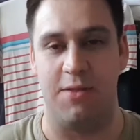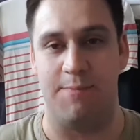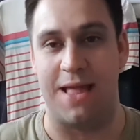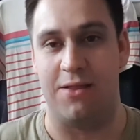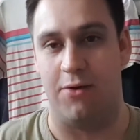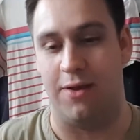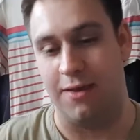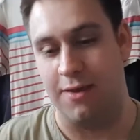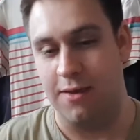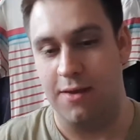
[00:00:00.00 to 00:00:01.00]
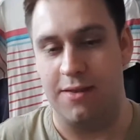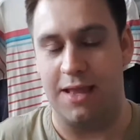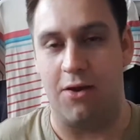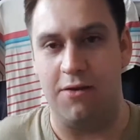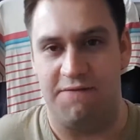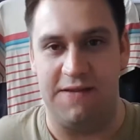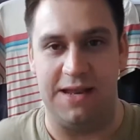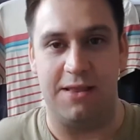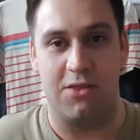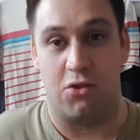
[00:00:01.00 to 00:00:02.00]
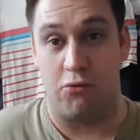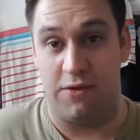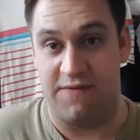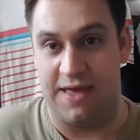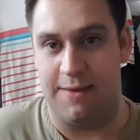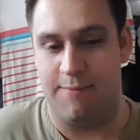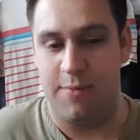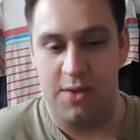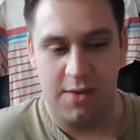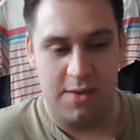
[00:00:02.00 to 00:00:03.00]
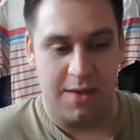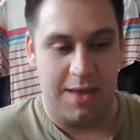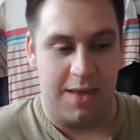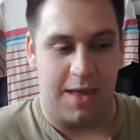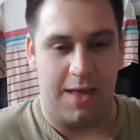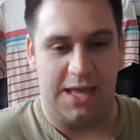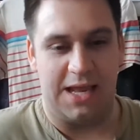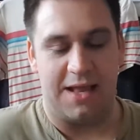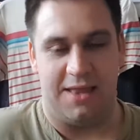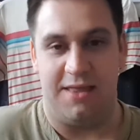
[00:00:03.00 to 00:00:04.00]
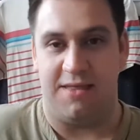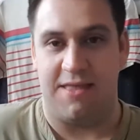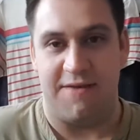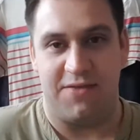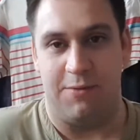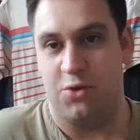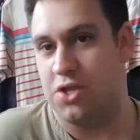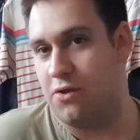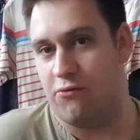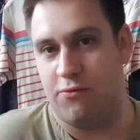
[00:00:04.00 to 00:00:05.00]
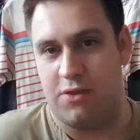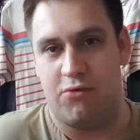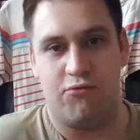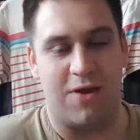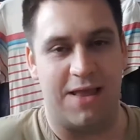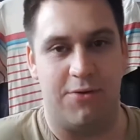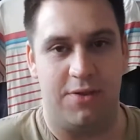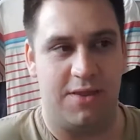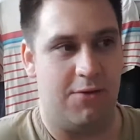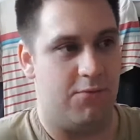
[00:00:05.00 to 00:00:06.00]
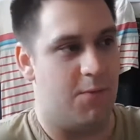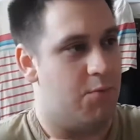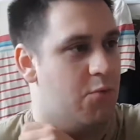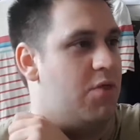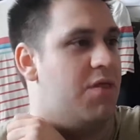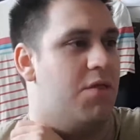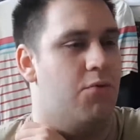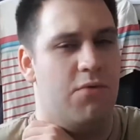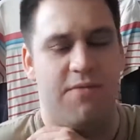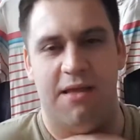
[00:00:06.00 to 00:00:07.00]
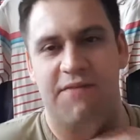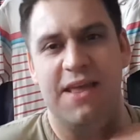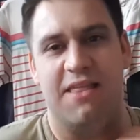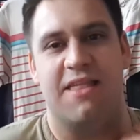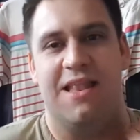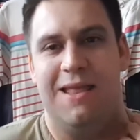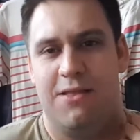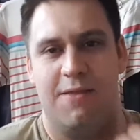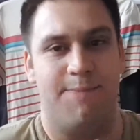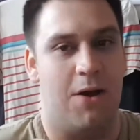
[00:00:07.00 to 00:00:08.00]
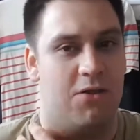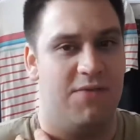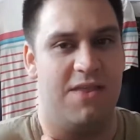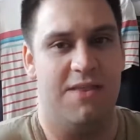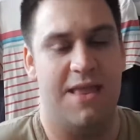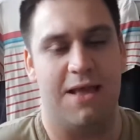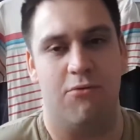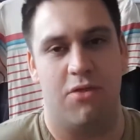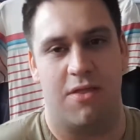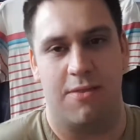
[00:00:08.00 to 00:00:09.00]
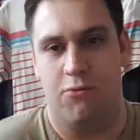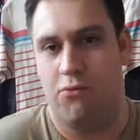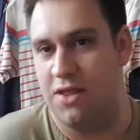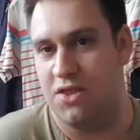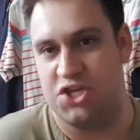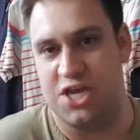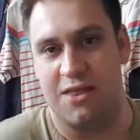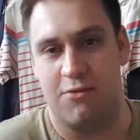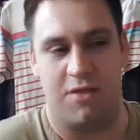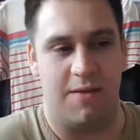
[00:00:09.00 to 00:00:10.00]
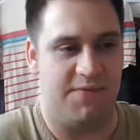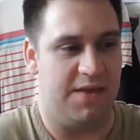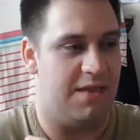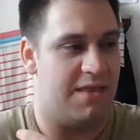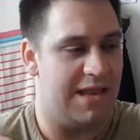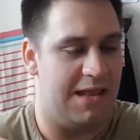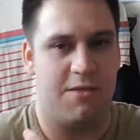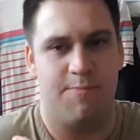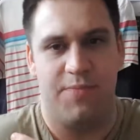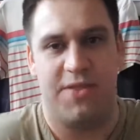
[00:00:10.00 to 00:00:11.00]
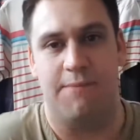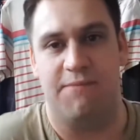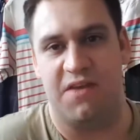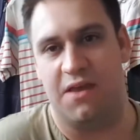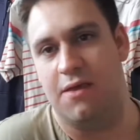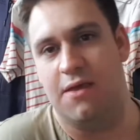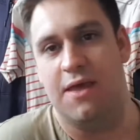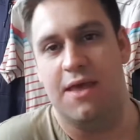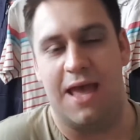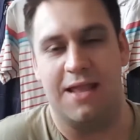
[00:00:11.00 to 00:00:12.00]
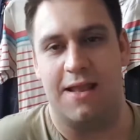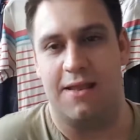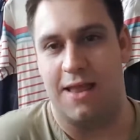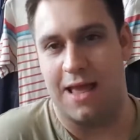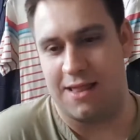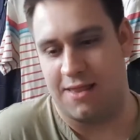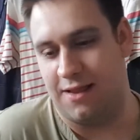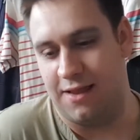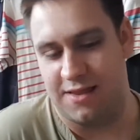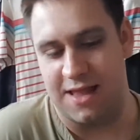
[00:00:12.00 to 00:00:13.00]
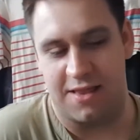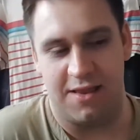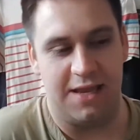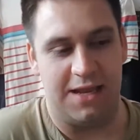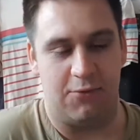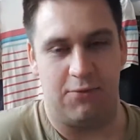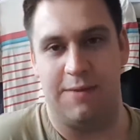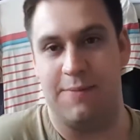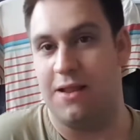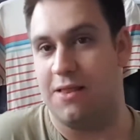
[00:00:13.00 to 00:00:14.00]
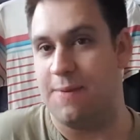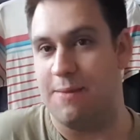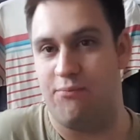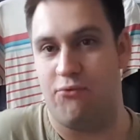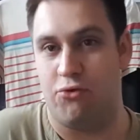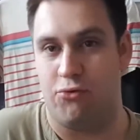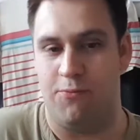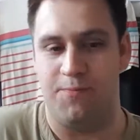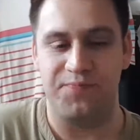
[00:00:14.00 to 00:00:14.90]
a bad guy, they're kind of feeling sorry for him at his death scene, which it's great how he's killed Voldemort. Sort of, I think he slits part of his neck or his chest or something. He slits something and then sets Nagini on him, and it's a bit brutal,